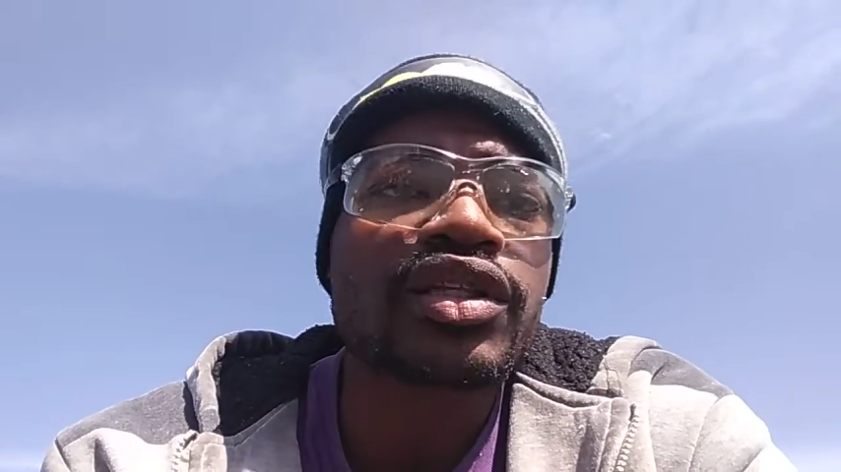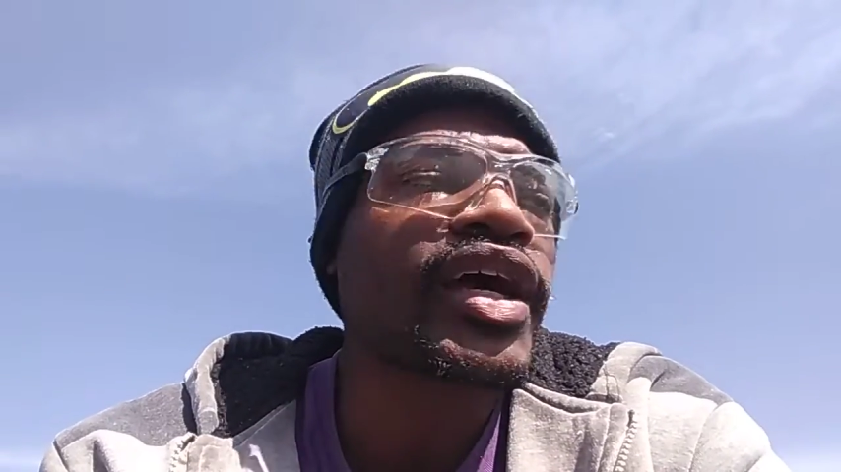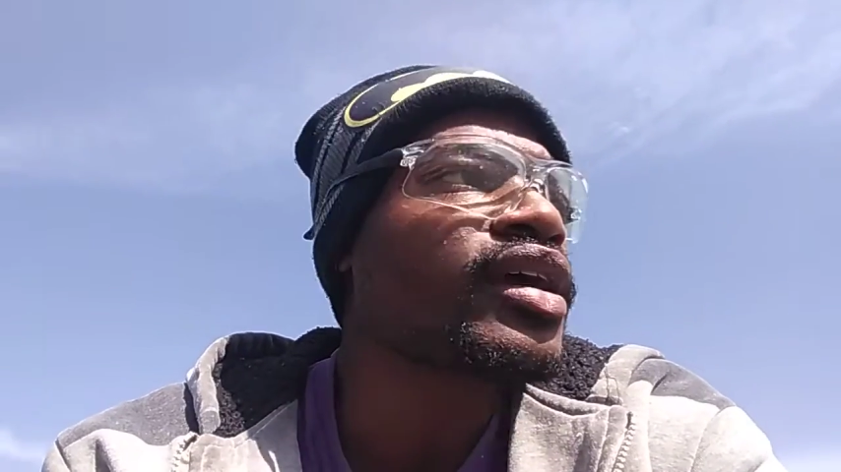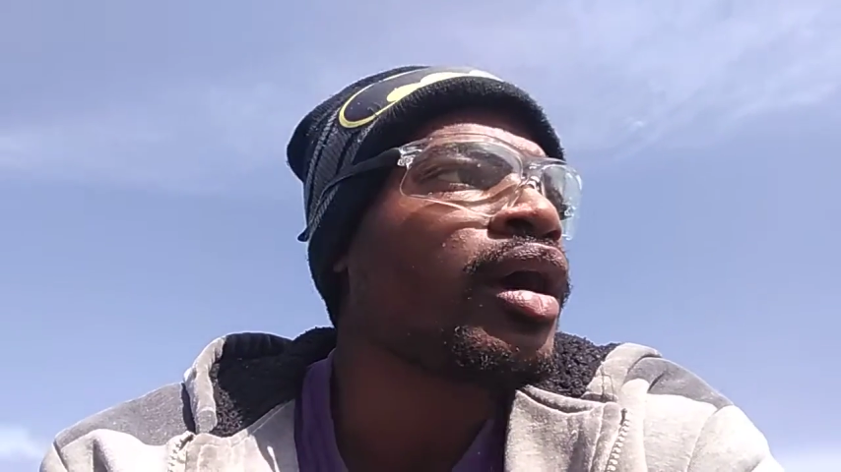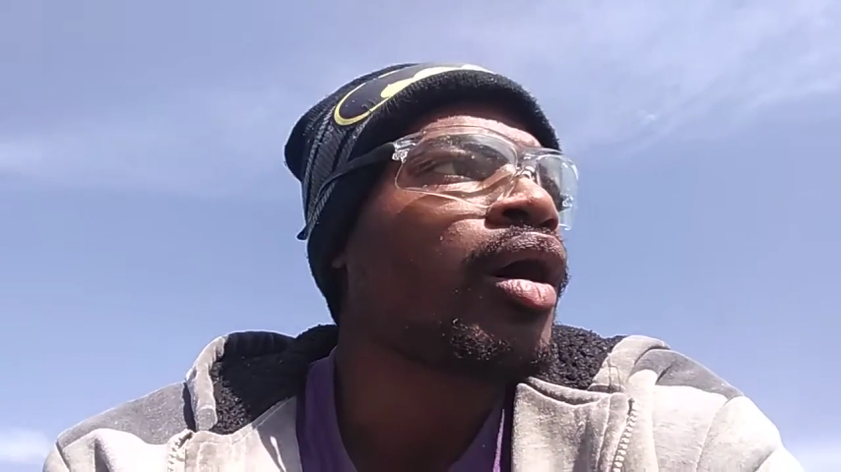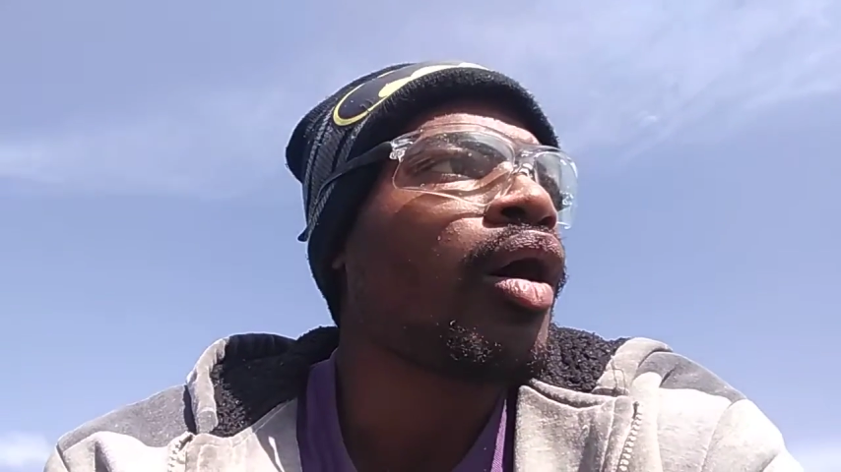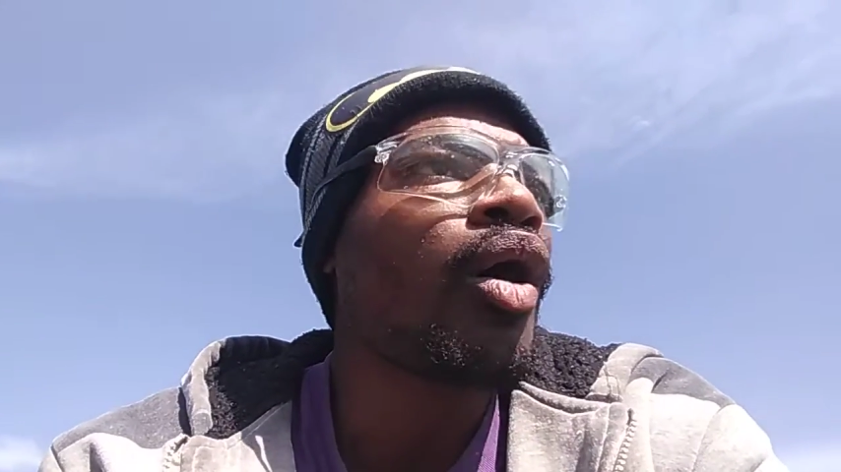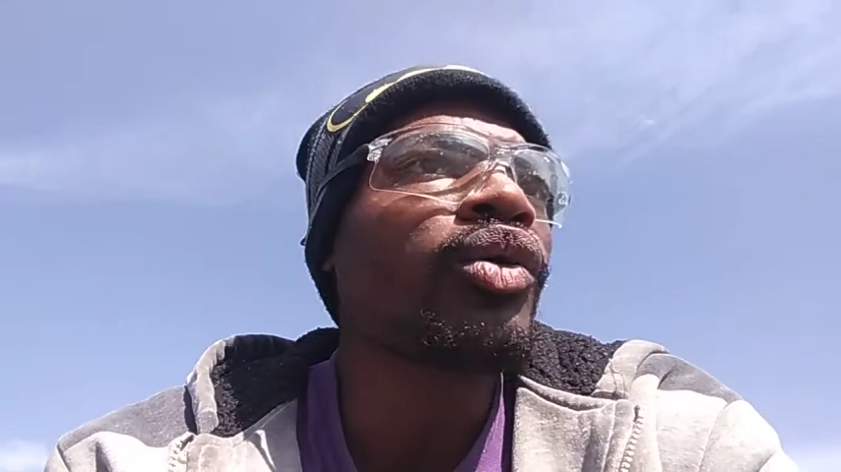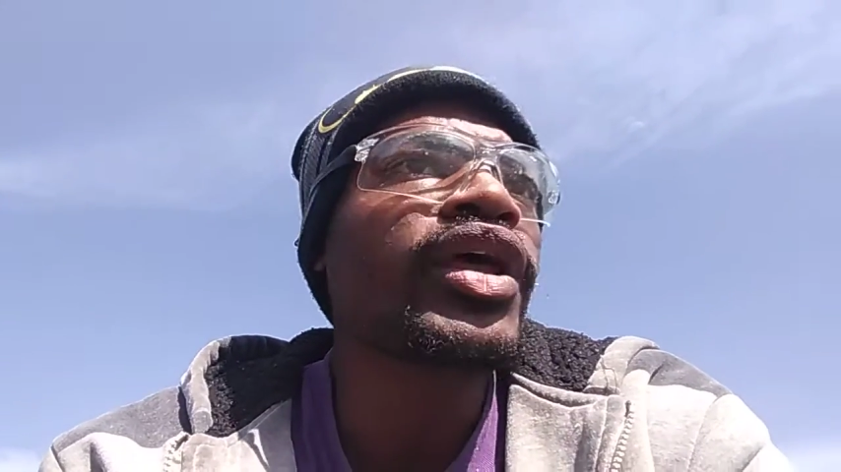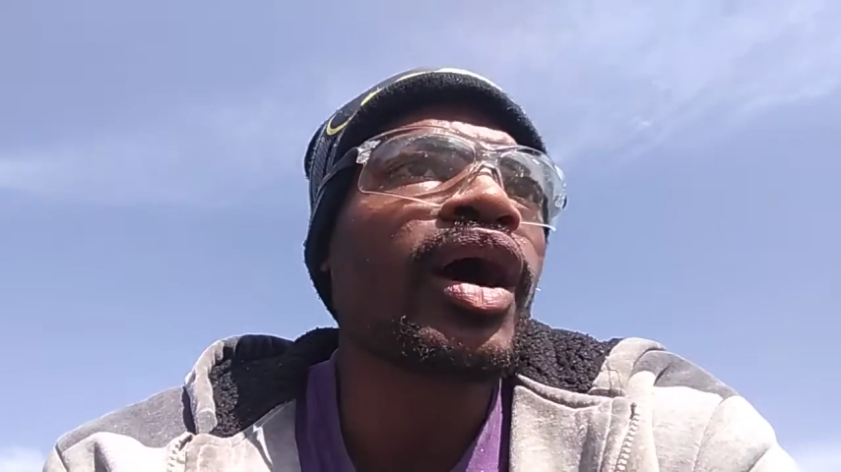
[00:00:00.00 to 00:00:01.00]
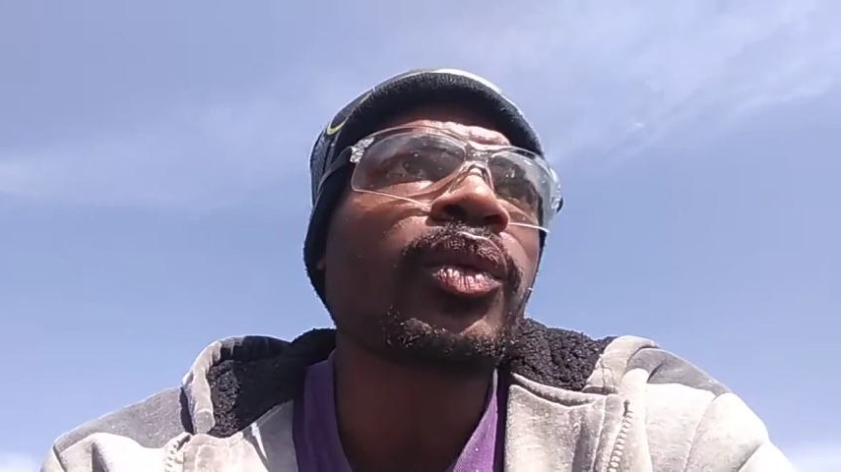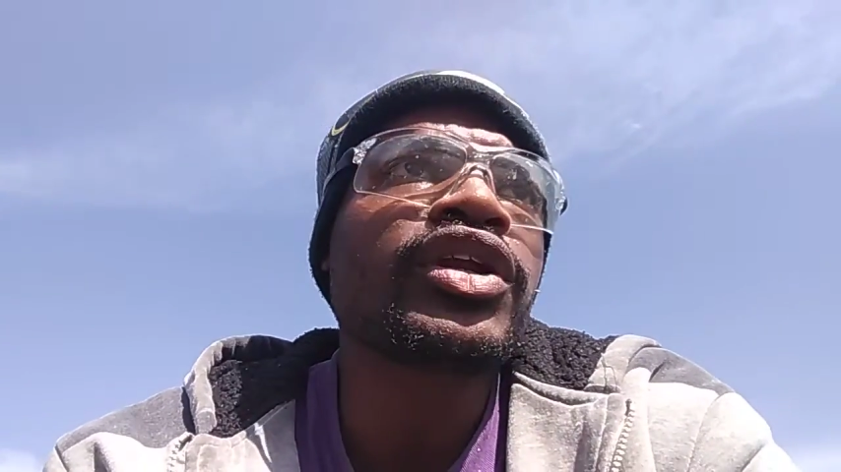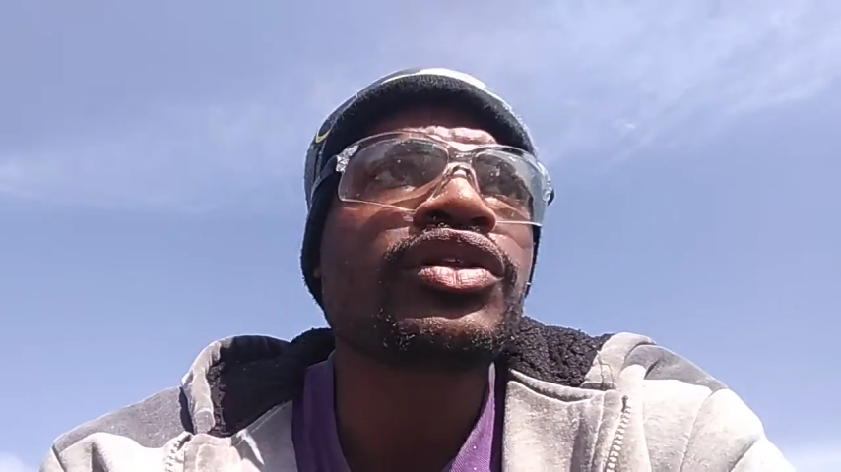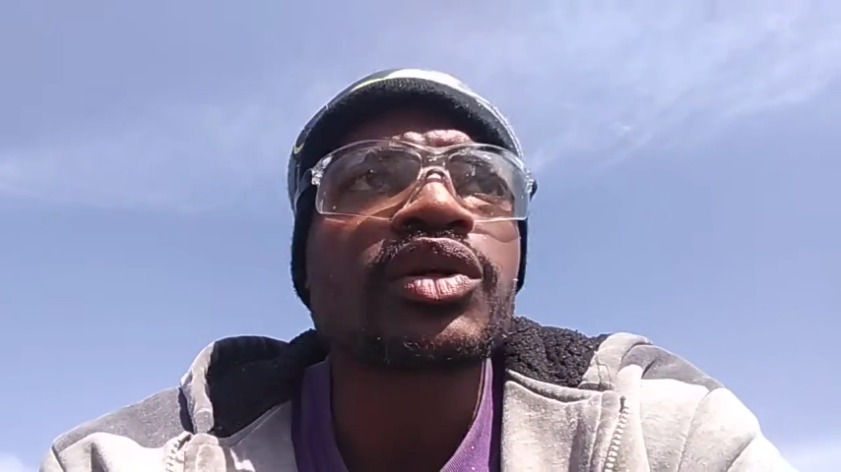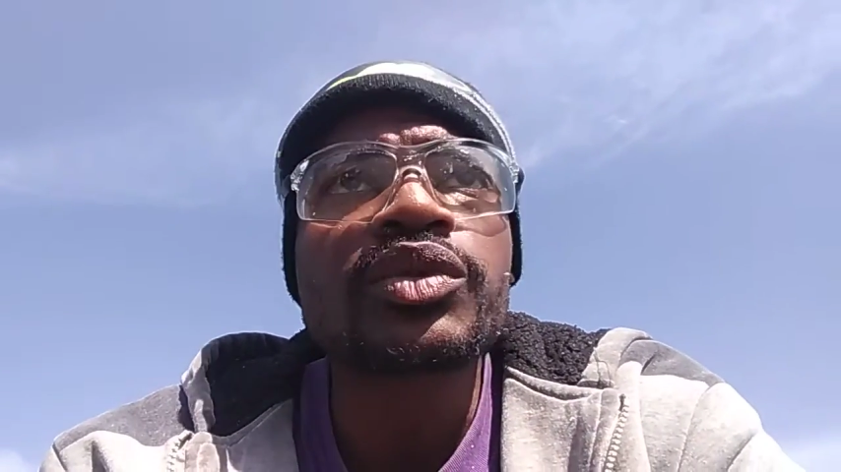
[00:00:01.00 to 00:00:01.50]
Like, oh yeah, where
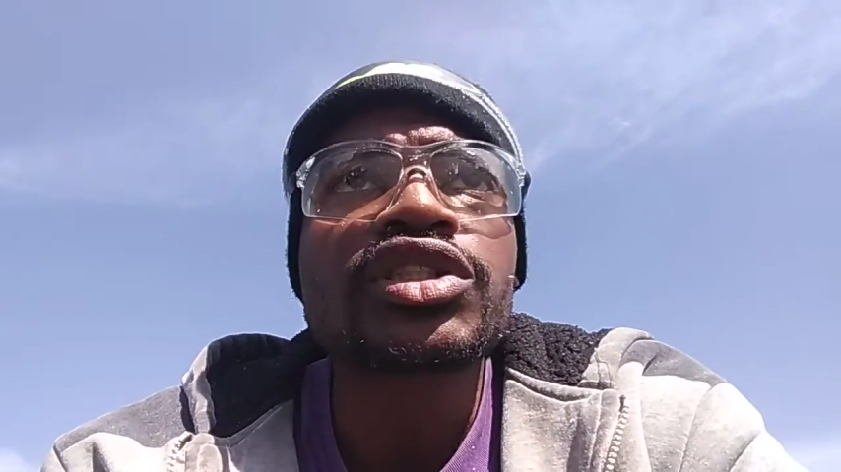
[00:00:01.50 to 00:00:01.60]
do you think